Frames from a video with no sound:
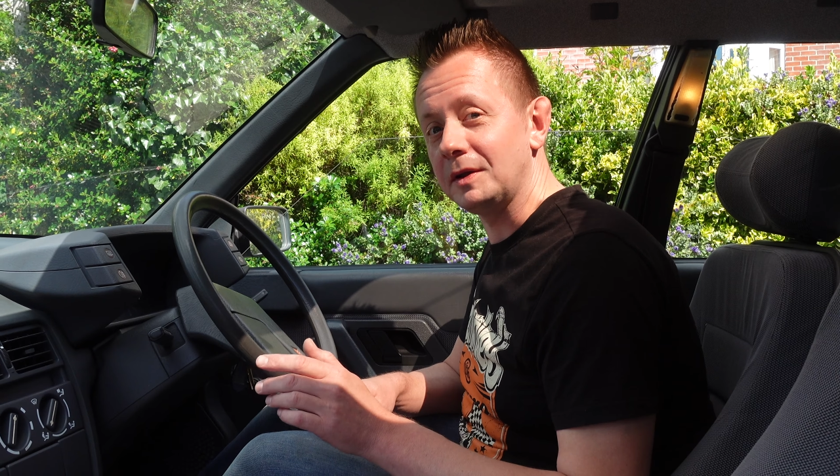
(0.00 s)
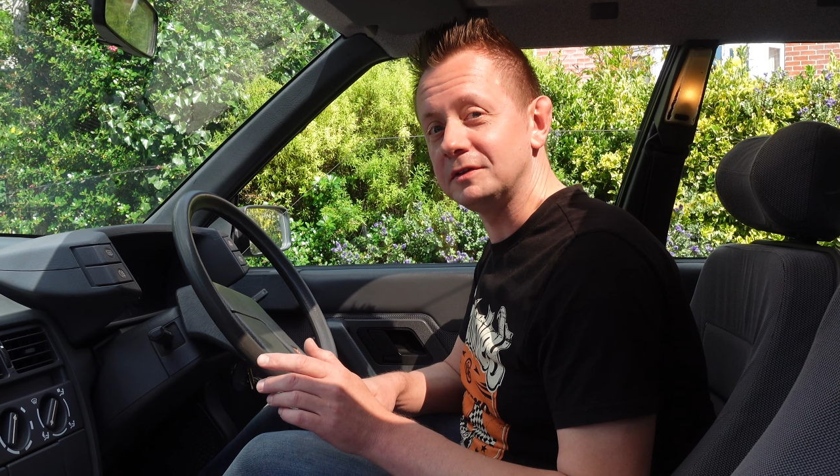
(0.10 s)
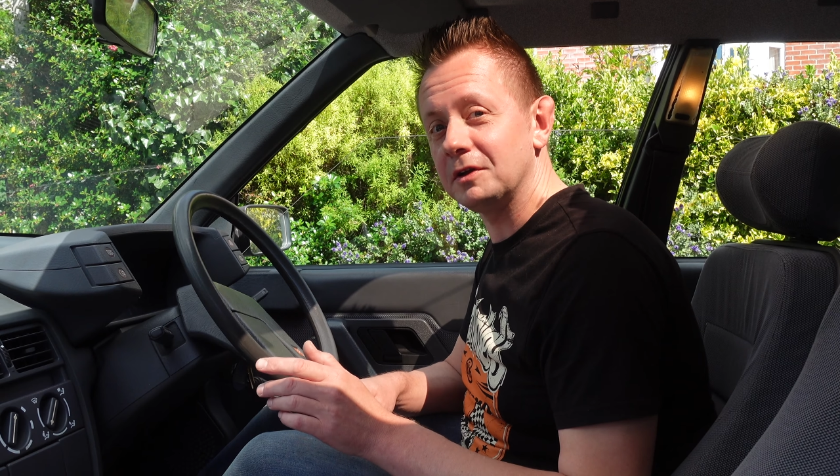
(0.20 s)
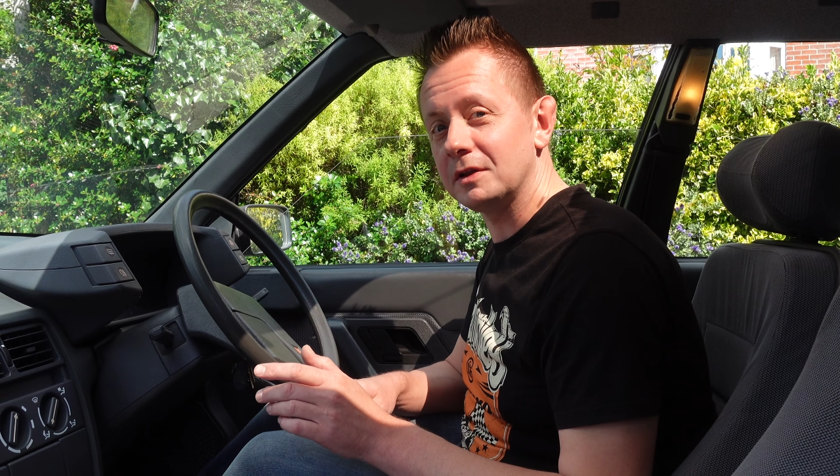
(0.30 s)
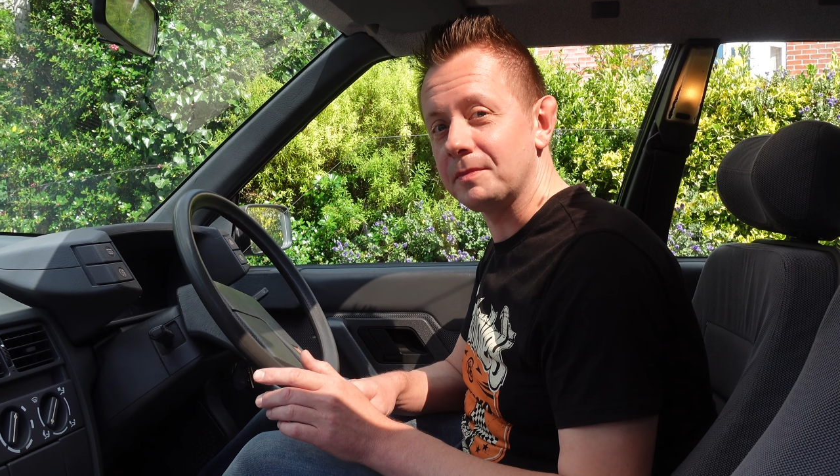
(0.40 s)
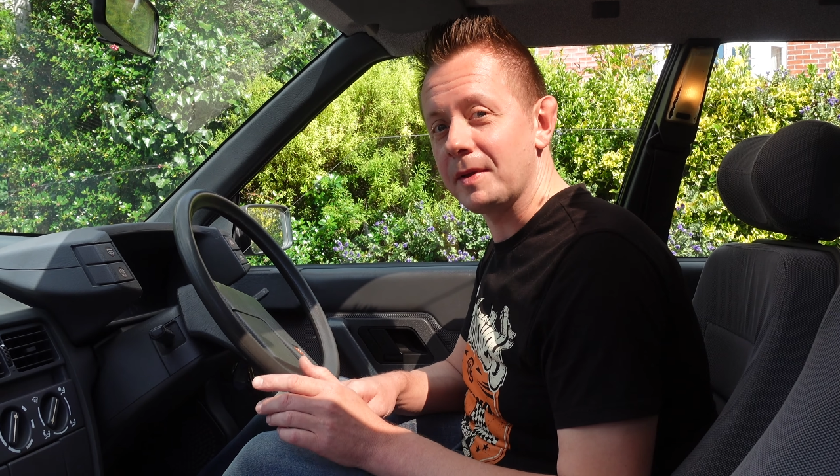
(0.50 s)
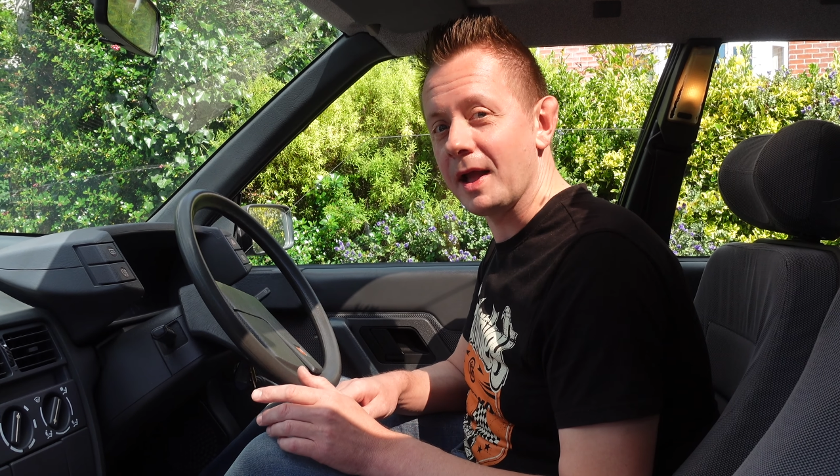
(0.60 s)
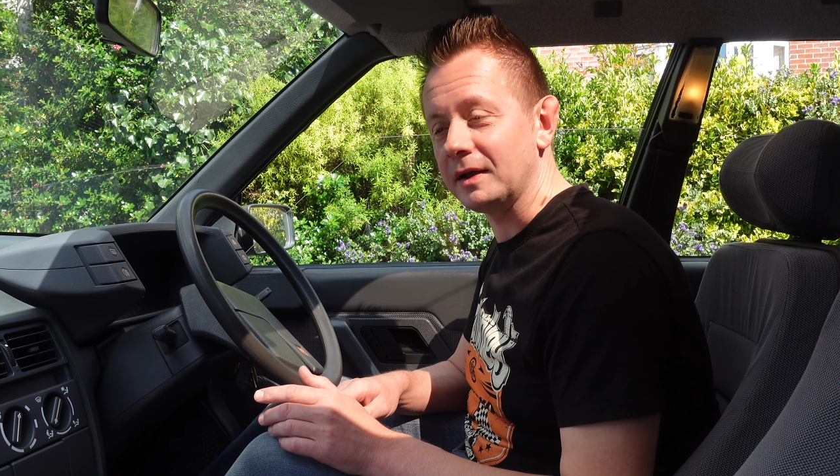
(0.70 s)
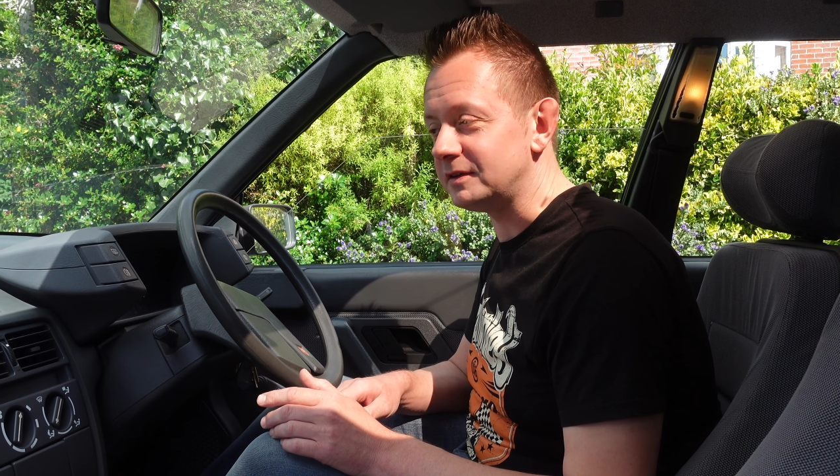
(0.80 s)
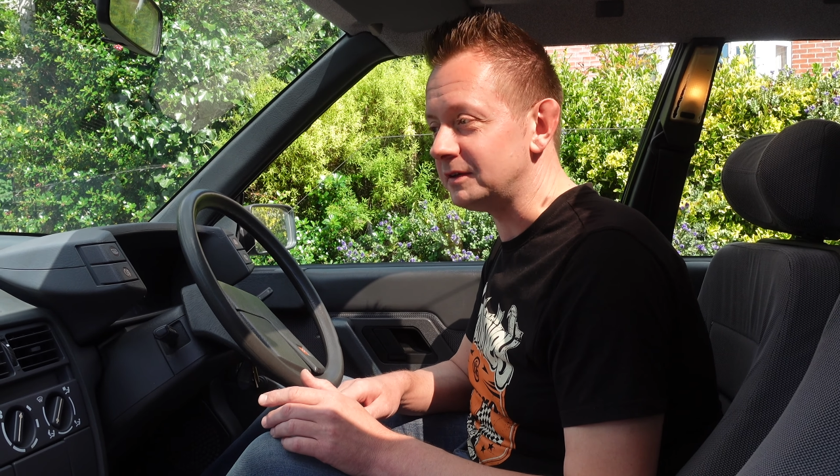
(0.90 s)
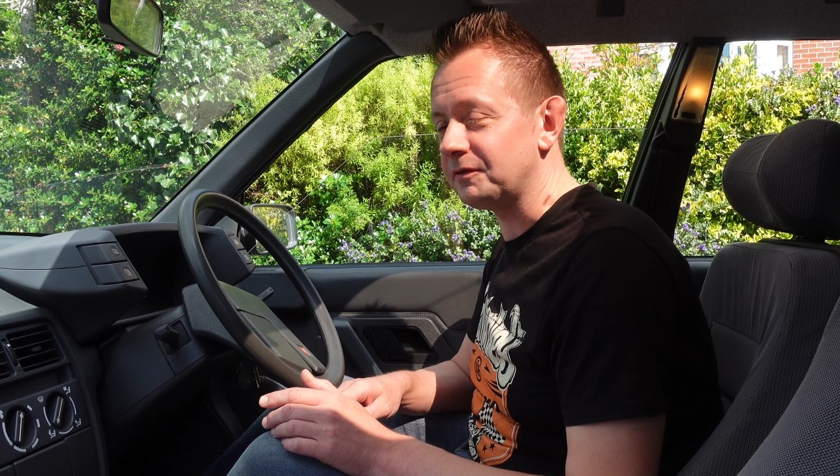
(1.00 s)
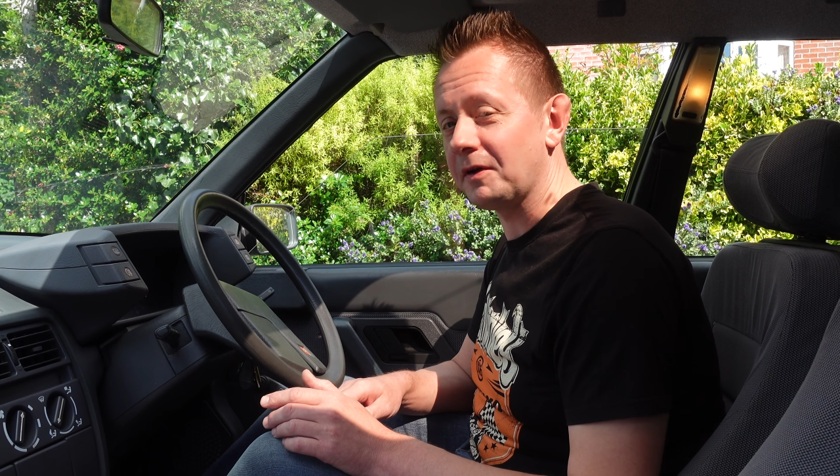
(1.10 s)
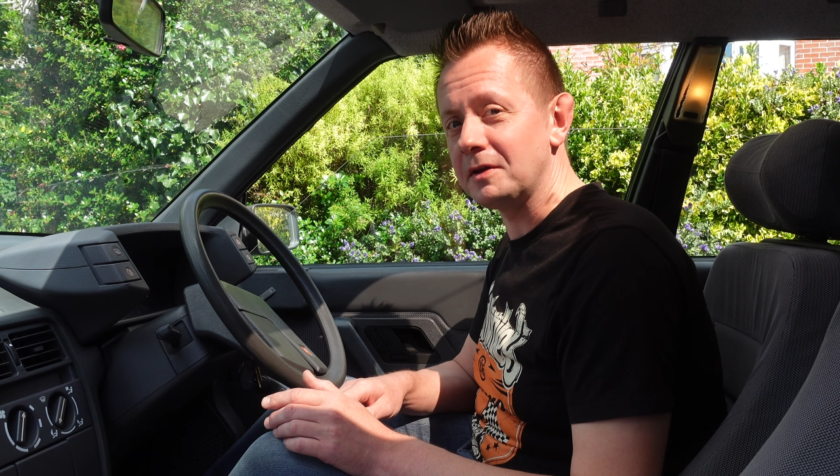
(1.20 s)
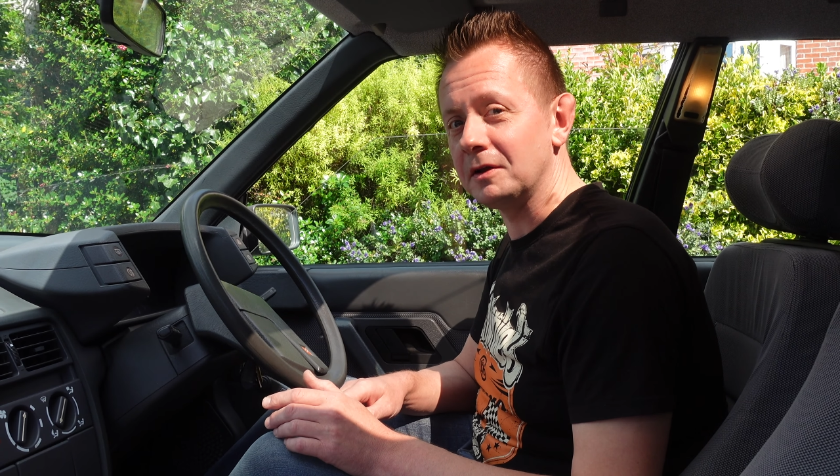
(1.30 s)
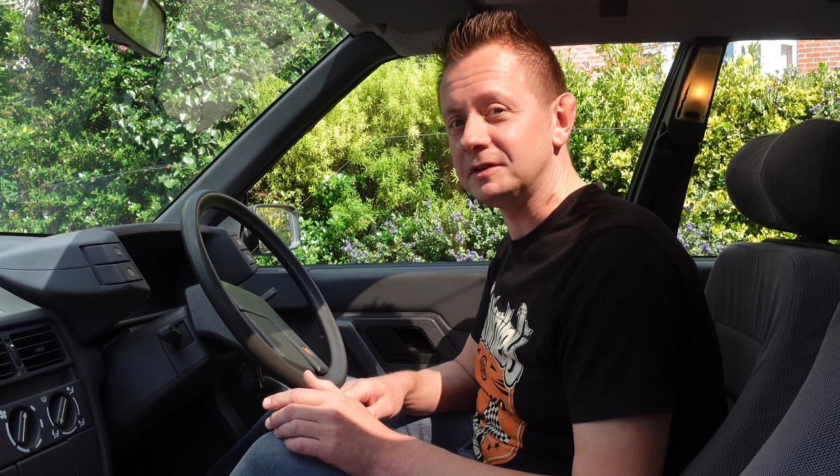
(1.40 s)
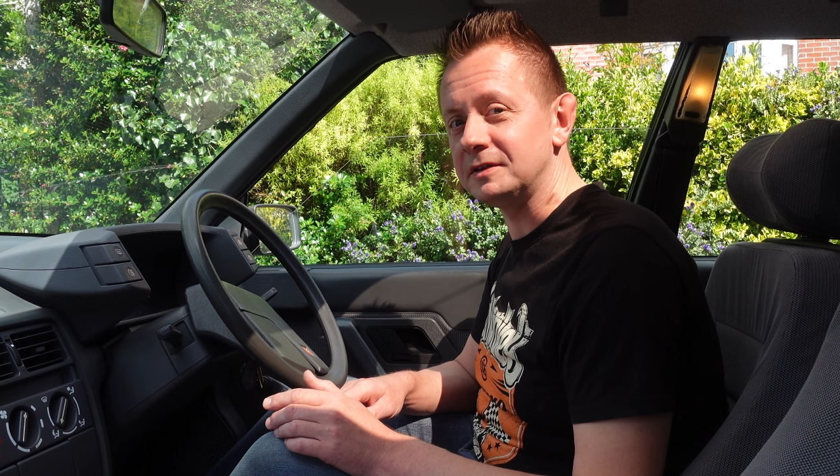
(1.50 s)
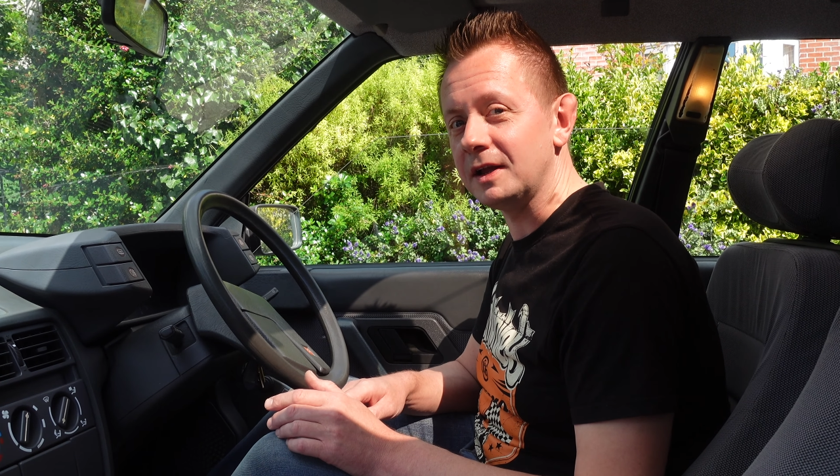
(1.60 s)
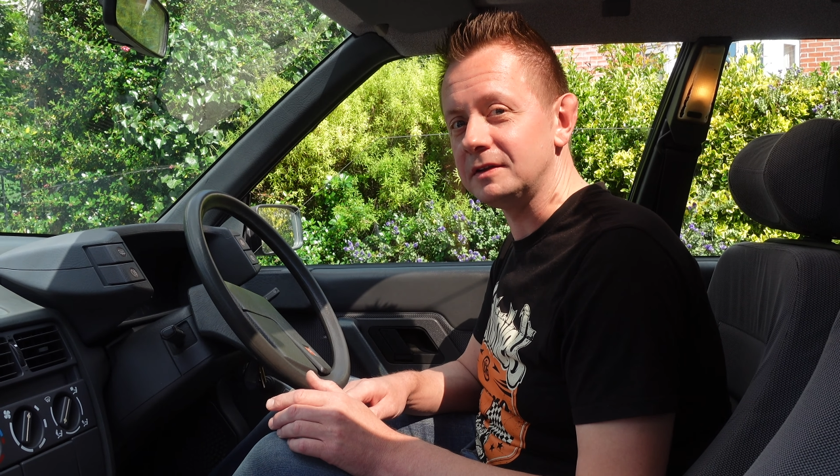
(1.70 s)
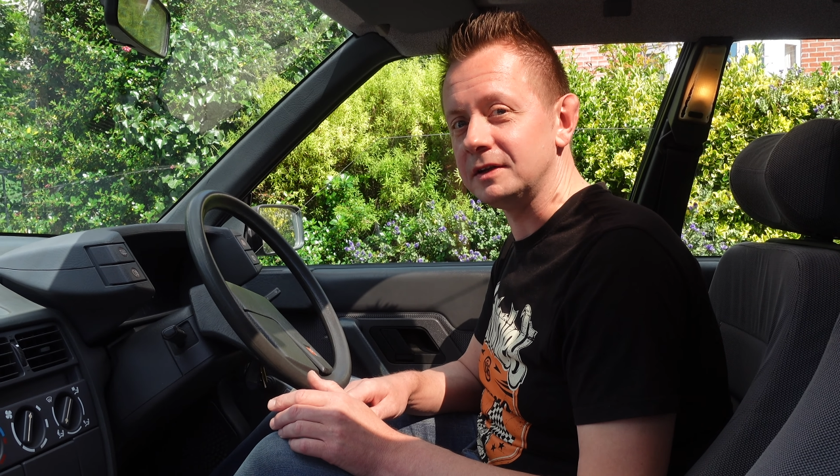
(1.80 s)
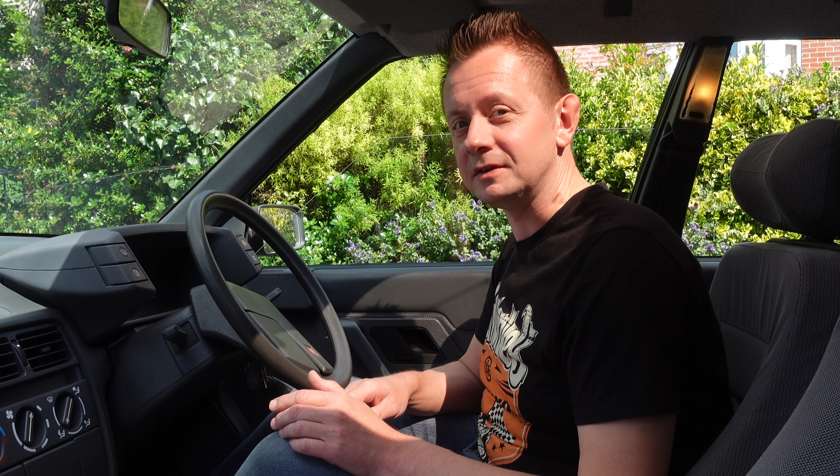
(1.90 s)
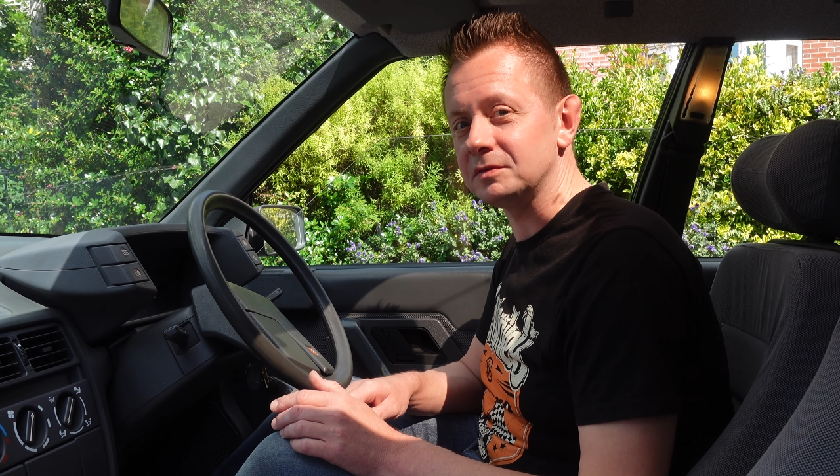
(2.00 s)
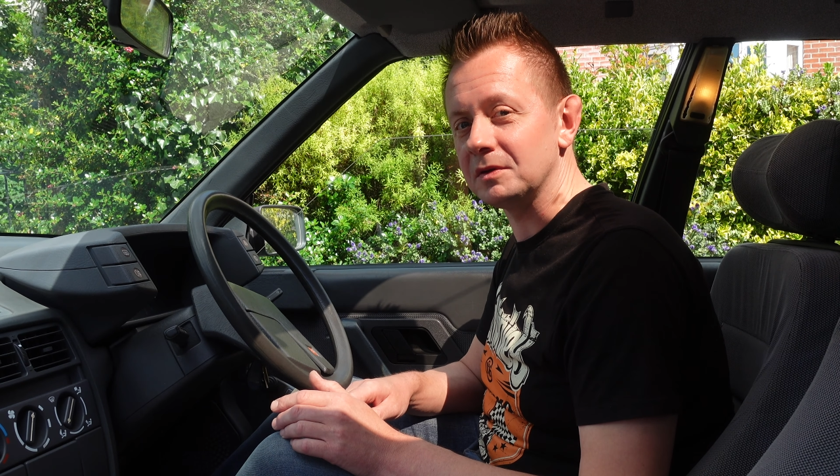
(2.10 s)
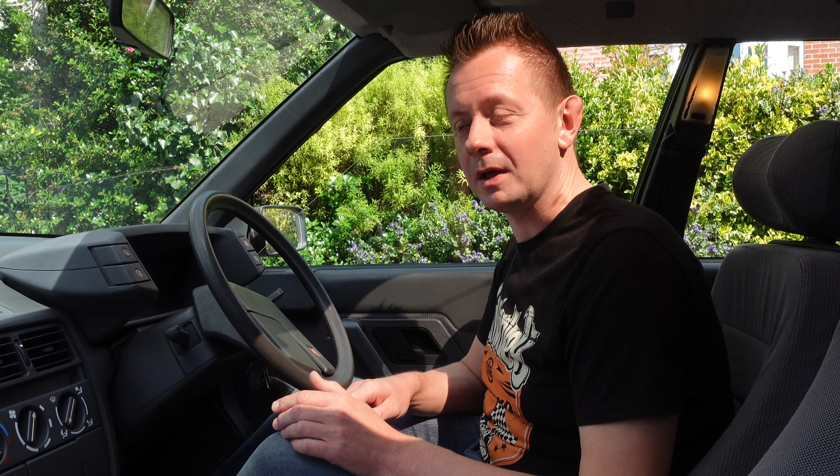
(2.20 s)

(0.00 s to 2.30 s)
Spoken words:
inside the BX, it's very 1980s.